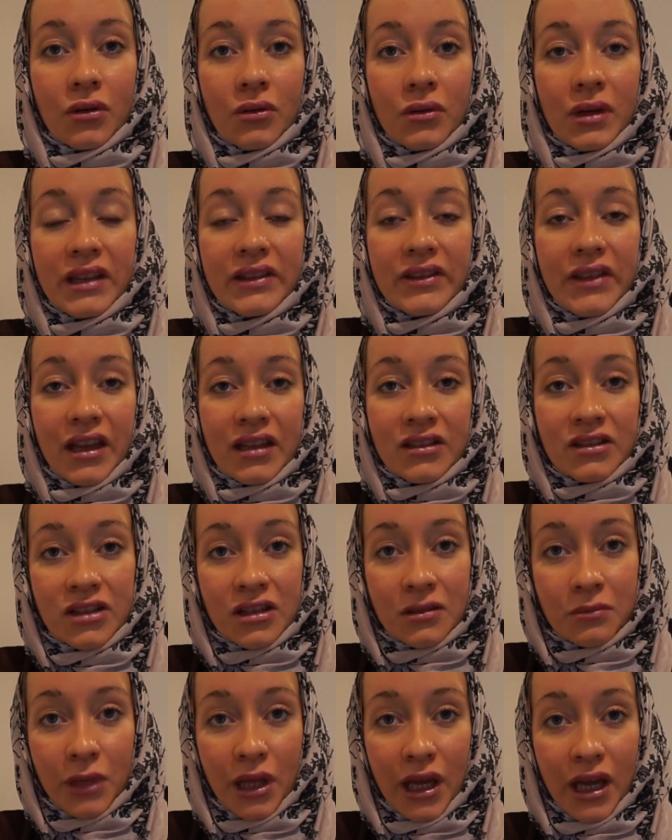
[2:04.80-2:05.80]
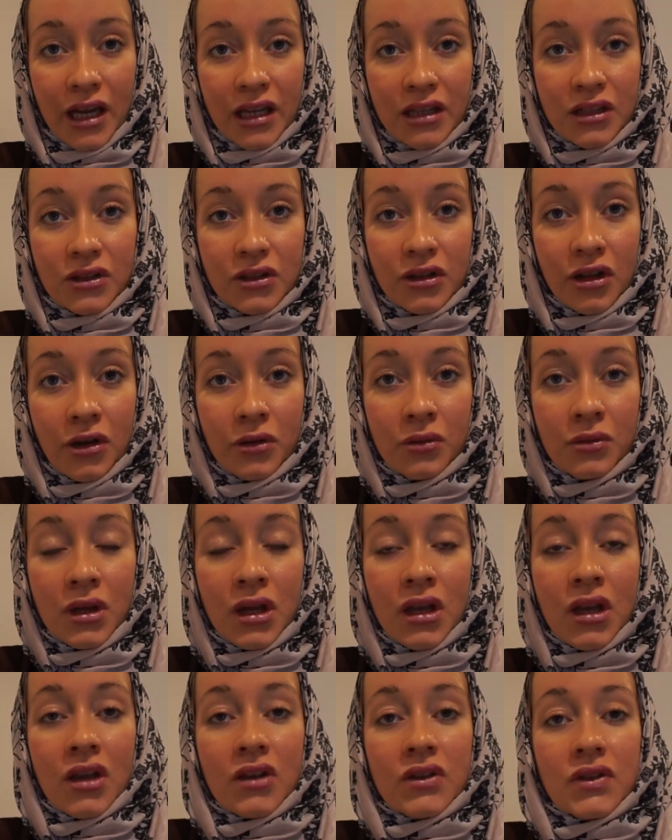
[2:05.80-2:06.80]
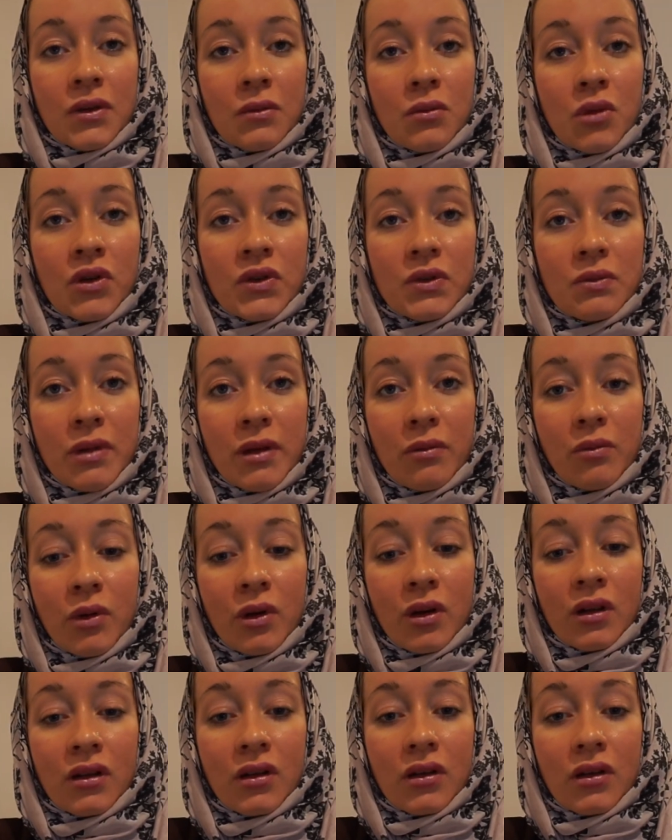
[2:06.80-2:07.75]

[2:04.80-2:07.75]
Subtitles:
intention behind, so most people,